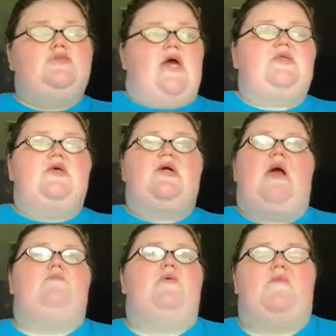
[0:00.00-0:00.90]
Technically,
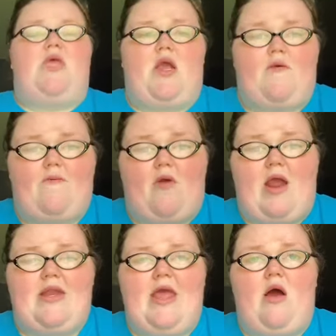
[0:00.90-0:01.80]
I'm living here for
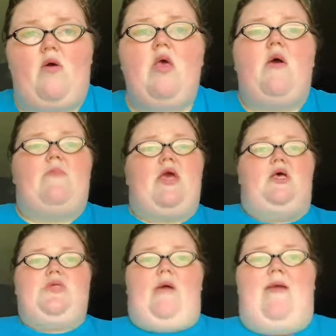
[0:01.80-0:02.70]
right now
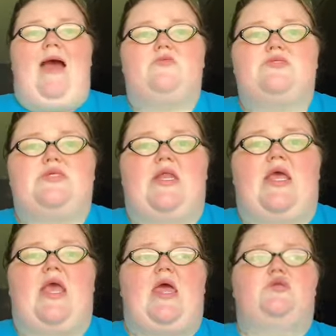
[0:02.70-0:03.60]
because I'm house
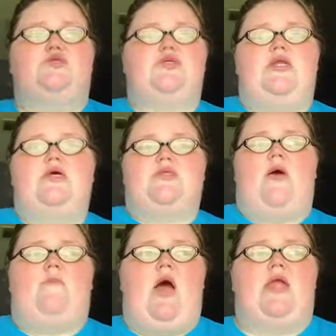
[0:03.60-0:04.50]
sitting and she does
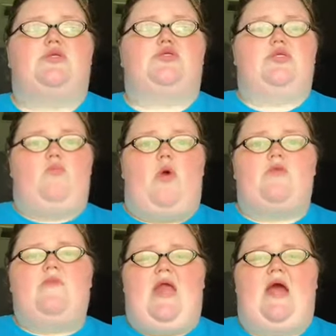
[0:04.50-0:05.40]
not mind. She
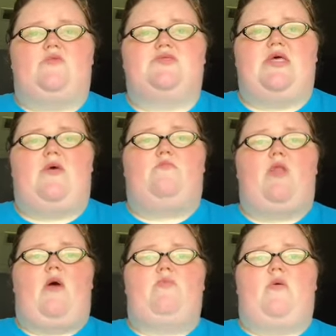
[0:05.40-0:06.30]
wanted me to house sit,
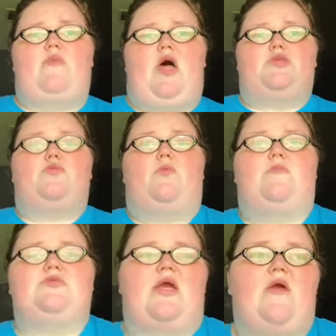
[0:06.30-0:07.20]
blah, blah, blah. She wanted
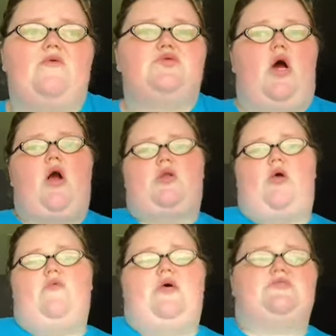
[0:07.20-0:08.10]
me to take care of the dog and
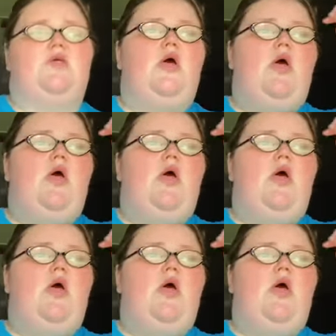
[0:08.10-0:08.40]
all this.